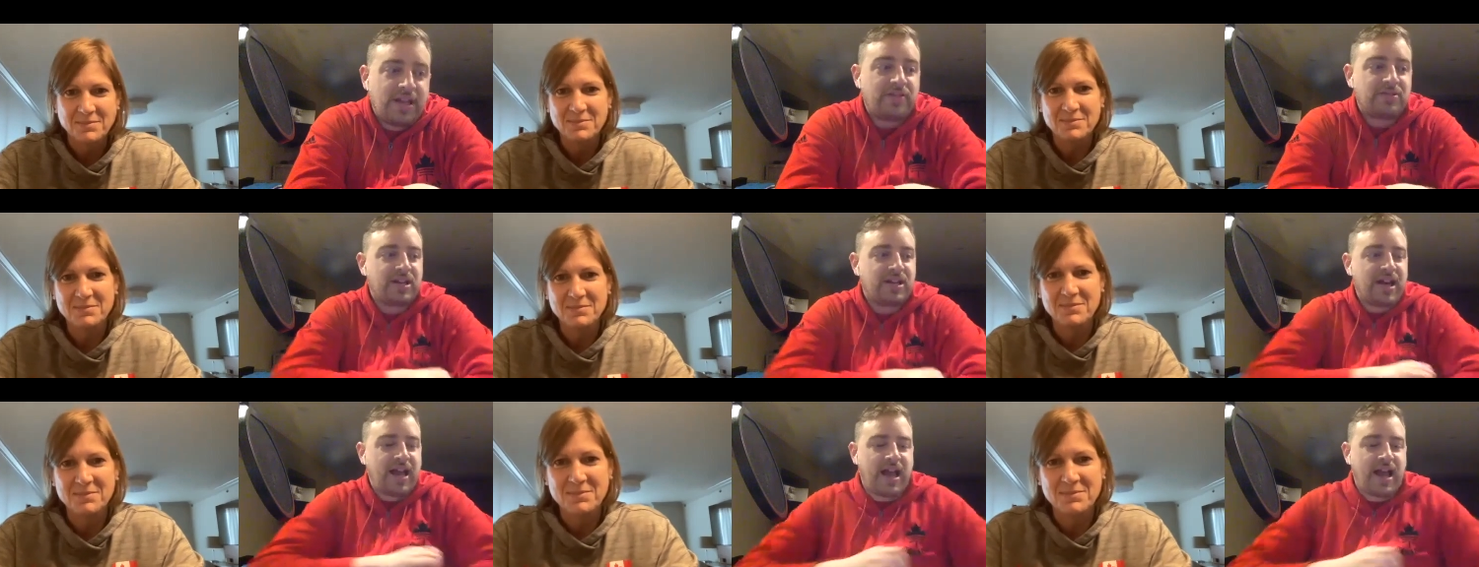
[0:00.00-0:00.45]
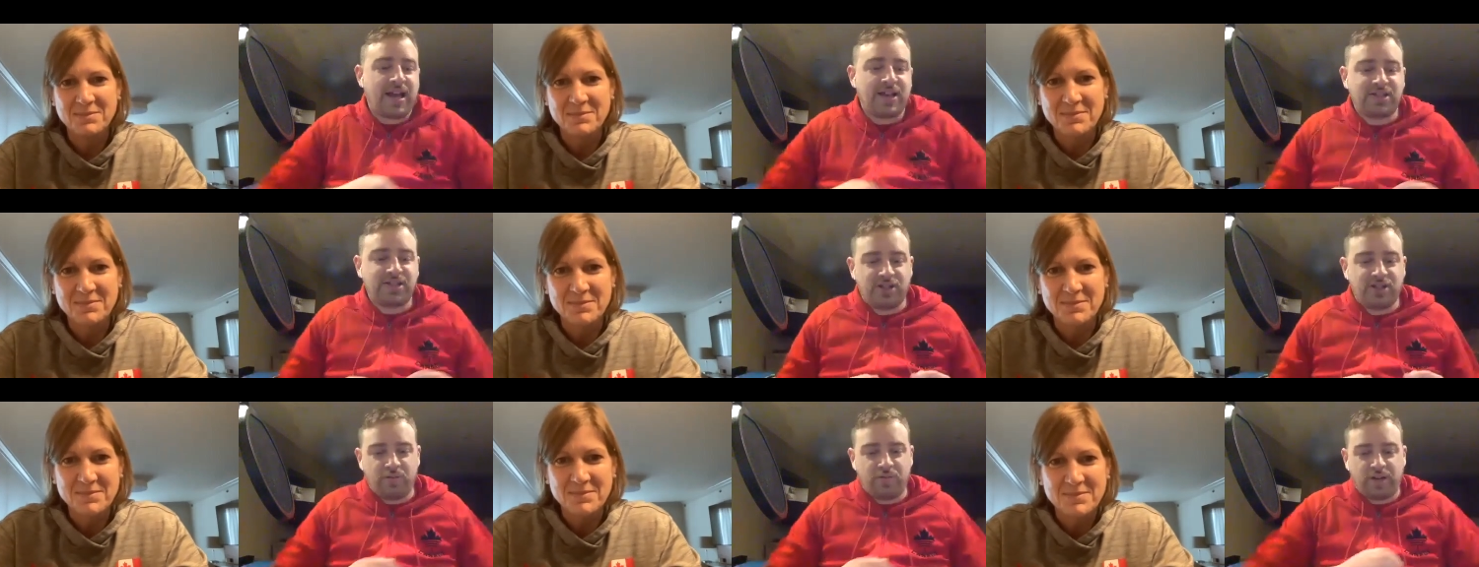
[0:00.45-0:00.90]
Speaker 1: was going to
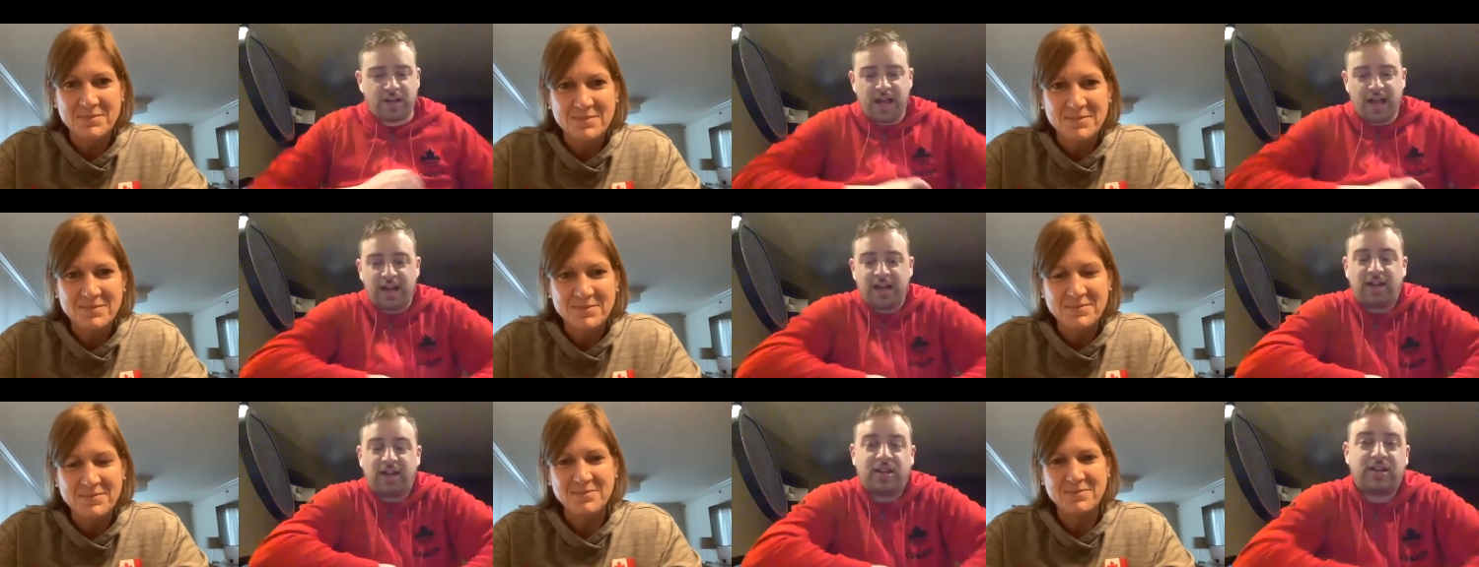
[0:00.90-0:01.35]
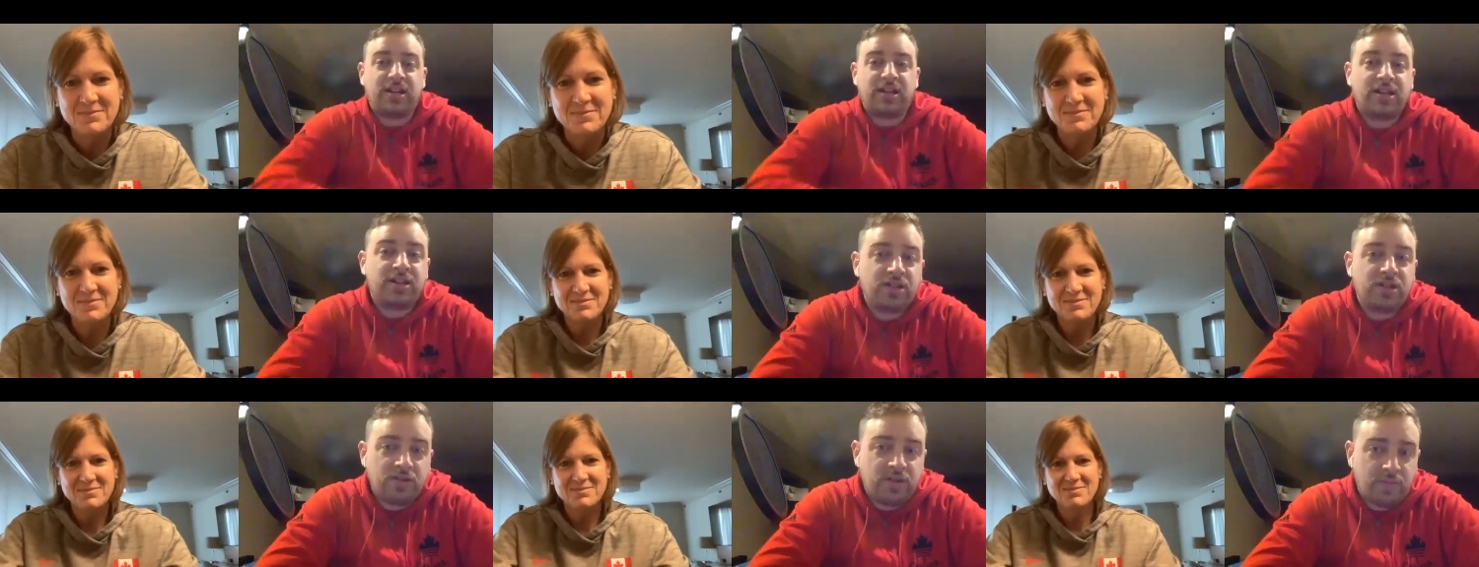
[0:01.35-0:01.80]
ask you when Canada
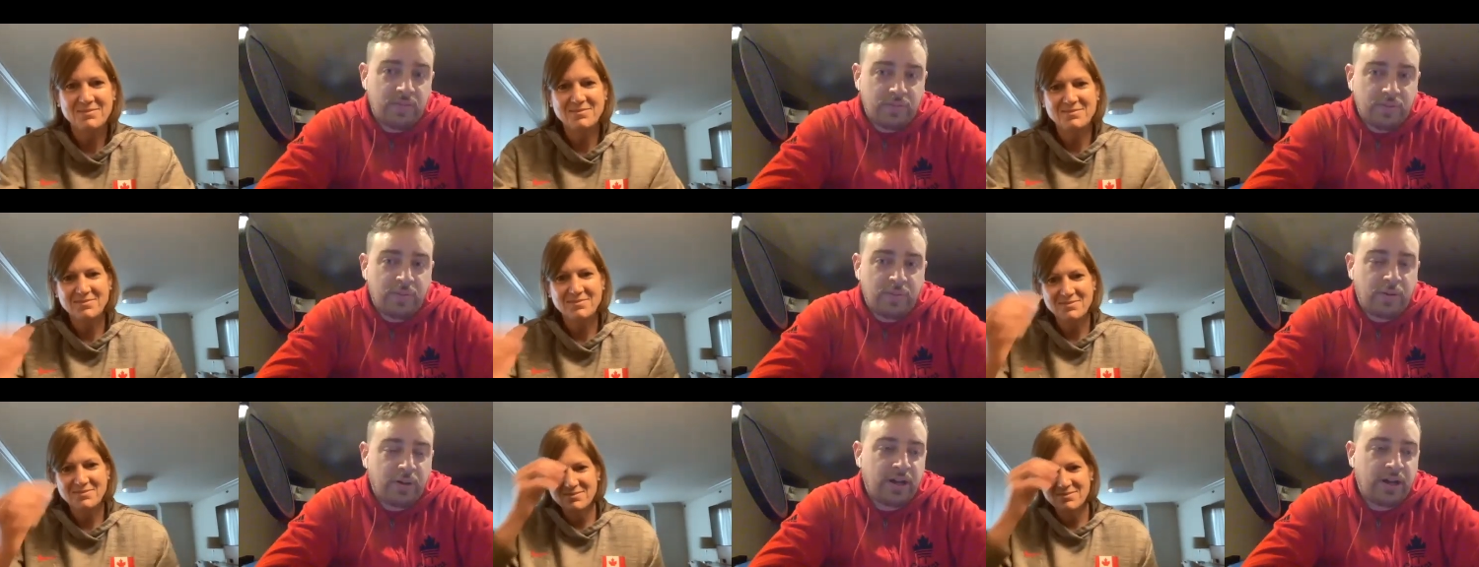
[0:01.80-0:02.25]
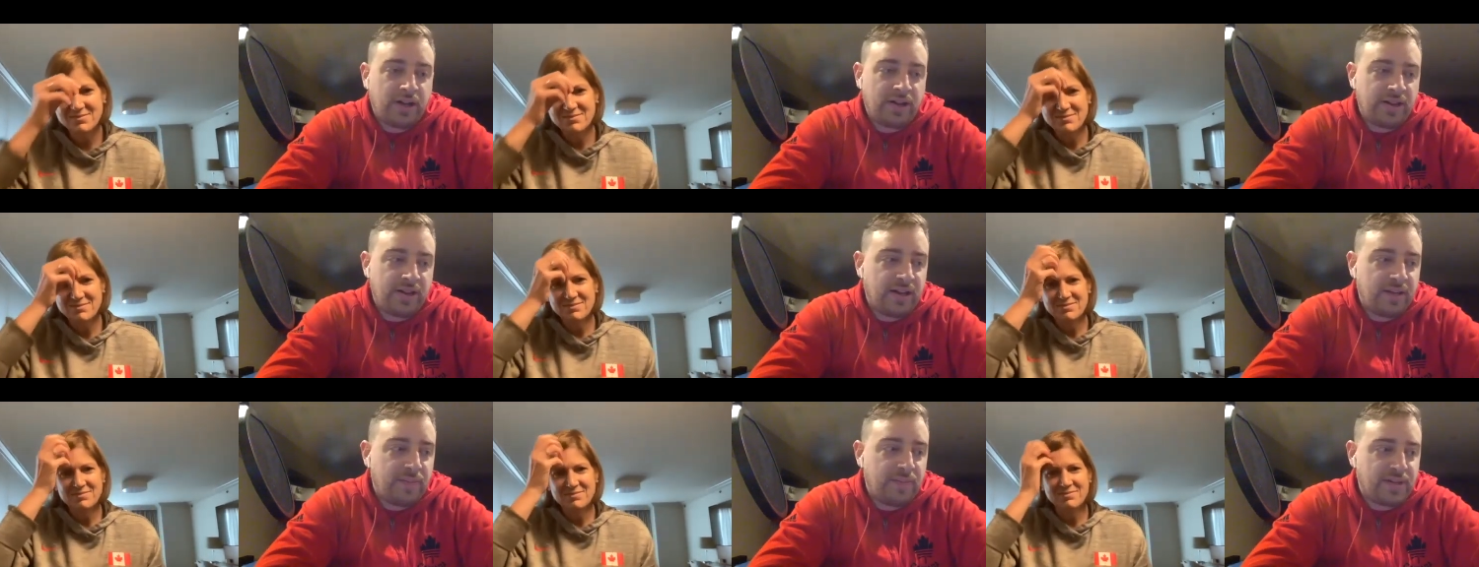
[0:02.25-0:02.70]
did do the, the pull out of
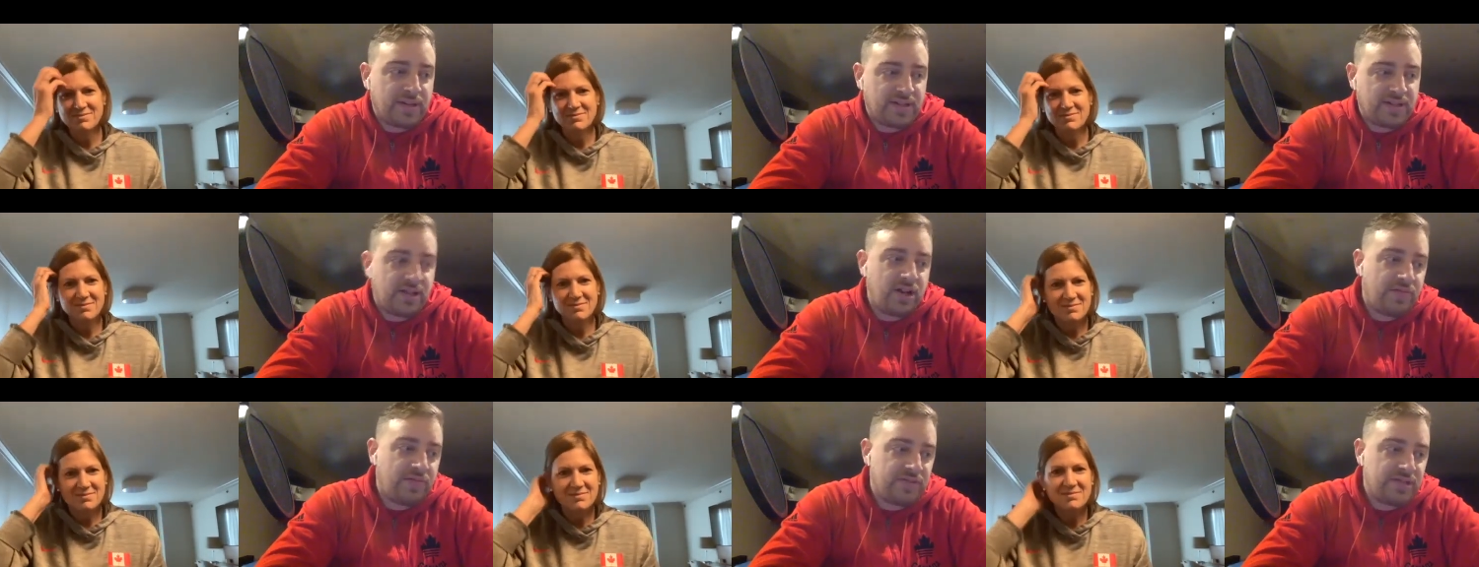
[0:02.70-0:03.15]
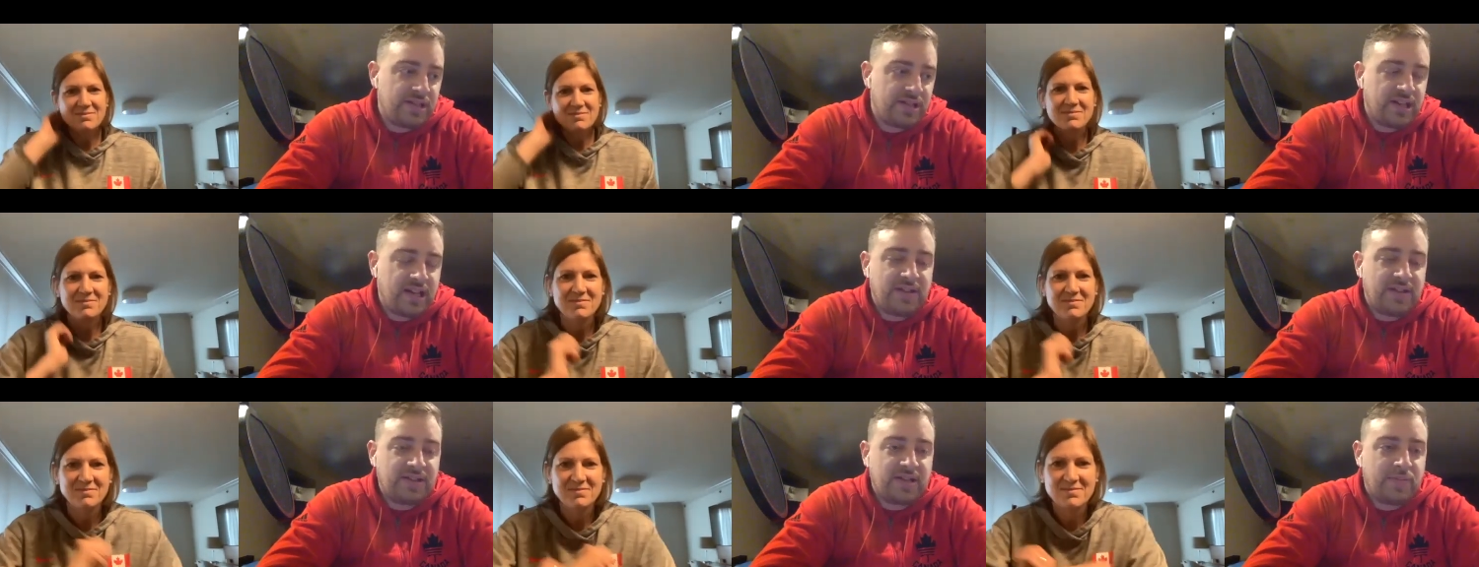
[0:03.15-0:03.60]
the Olympics and then obviously
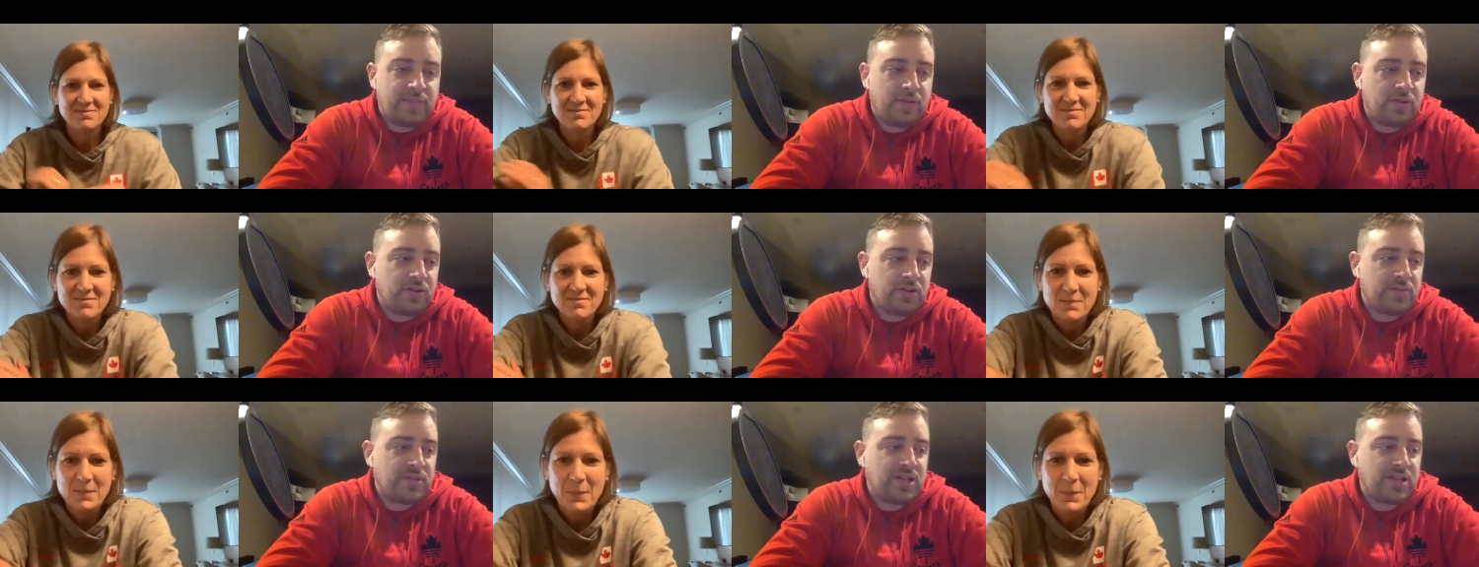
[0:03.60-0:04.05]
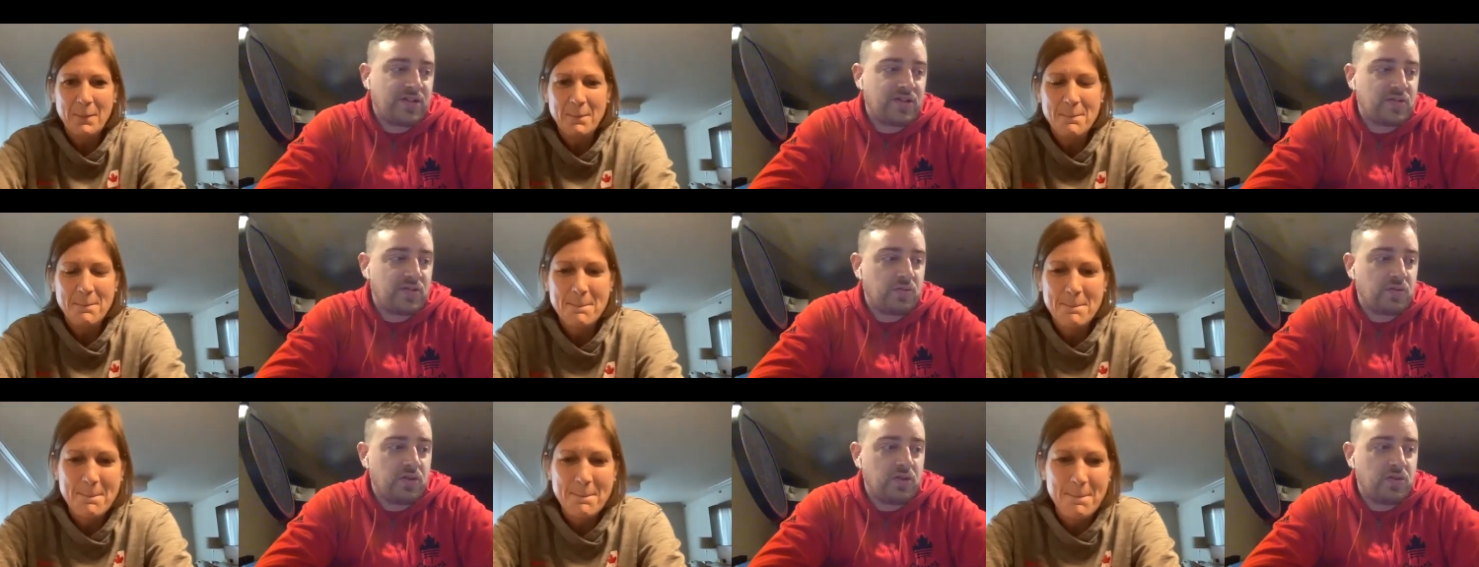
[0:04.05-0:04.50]
the games get pulled
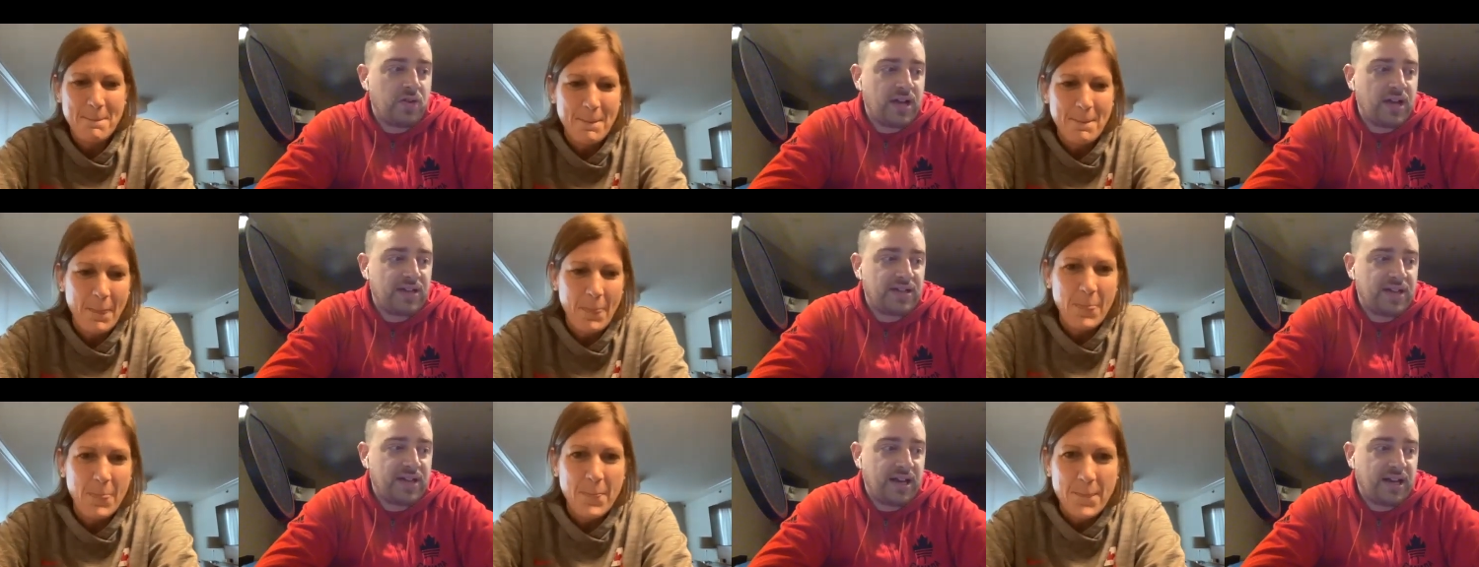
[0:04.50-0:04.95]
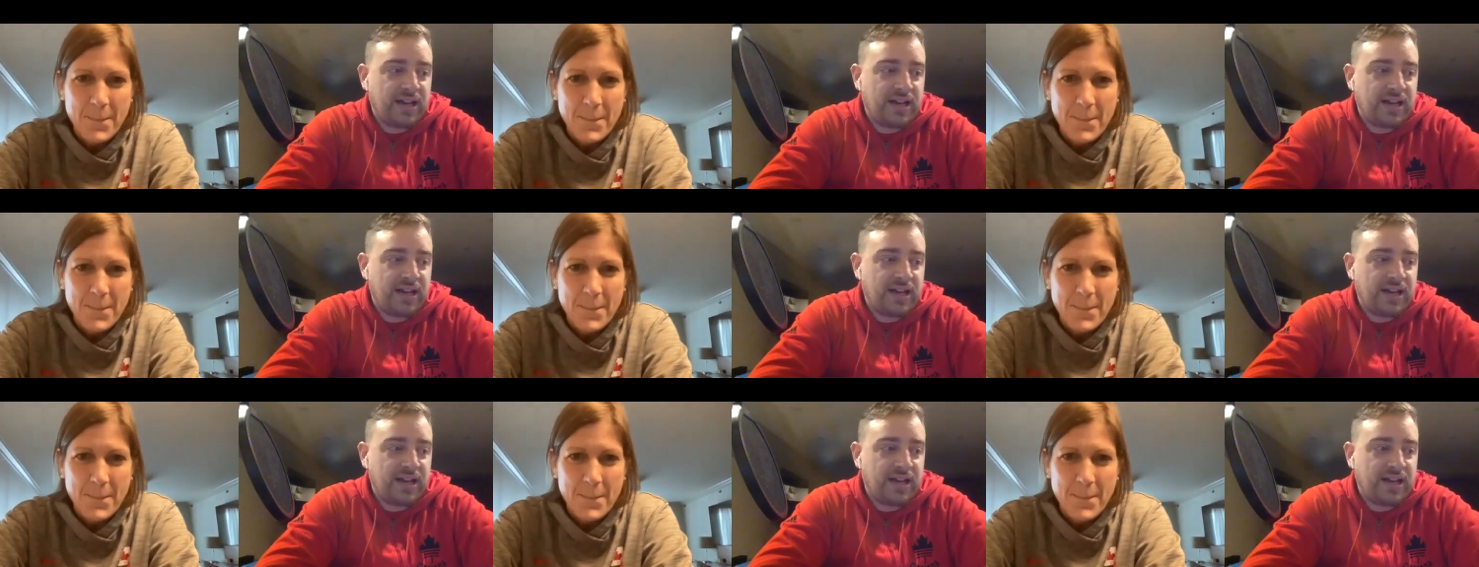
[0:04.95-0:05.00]
themselves, were you guys kind of